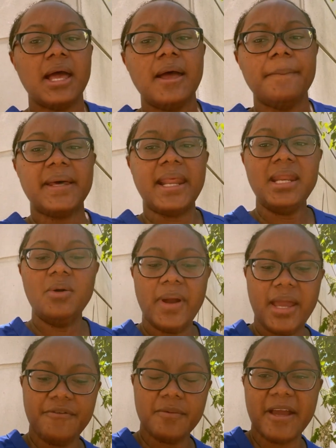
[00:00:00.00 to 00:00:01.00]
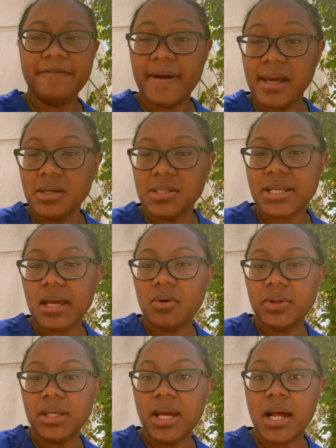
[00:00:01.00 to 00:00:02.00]
But anyway, for my finals, I
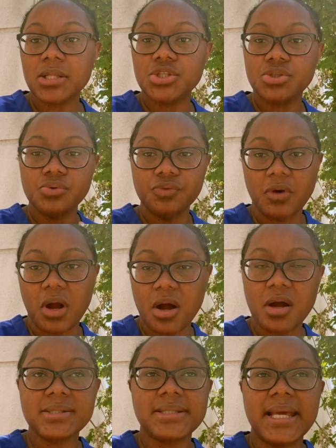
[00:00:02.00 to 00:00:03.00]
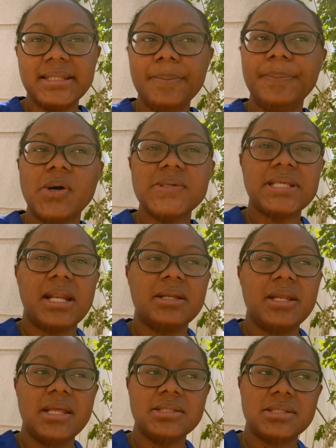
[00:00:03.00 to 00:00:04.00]
only got 2 wrongs. I did post that on
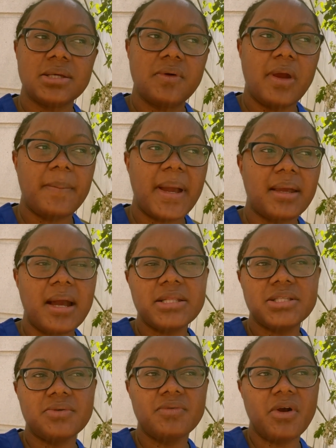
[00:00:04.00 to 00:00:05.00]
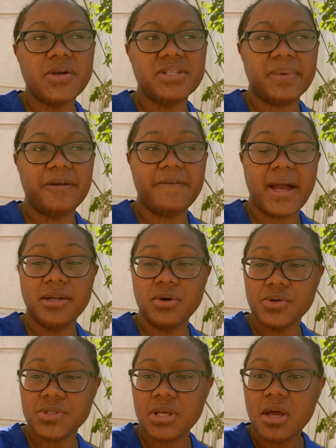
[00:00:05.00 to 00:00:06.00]
Instagram. I got 2 wrongs on my
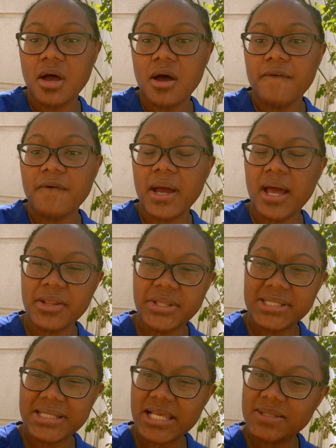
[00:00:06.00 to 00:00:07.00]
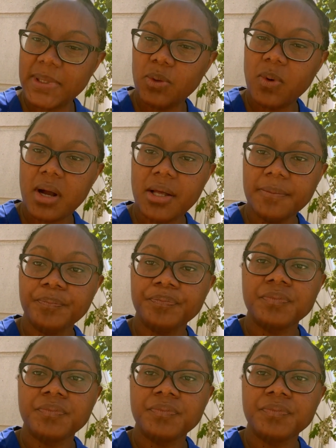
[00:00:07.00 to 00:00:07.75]
finals for health assessment 1.